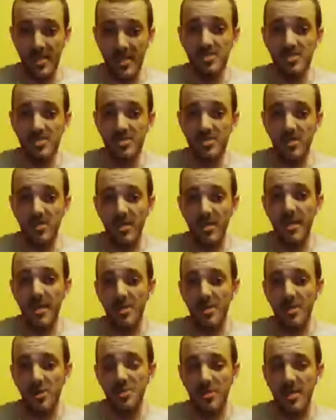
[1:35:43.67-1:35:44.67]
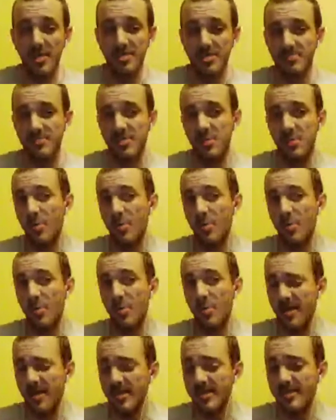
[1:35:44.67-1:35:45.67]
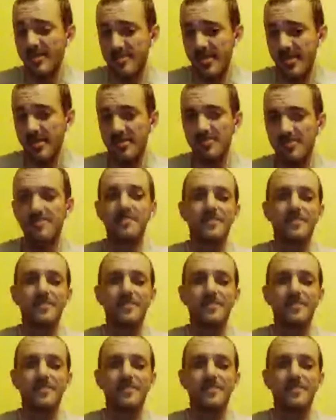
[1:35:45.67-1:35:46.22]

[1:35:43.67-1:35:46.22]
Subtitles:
basically I caught you guys up to where Holly is at.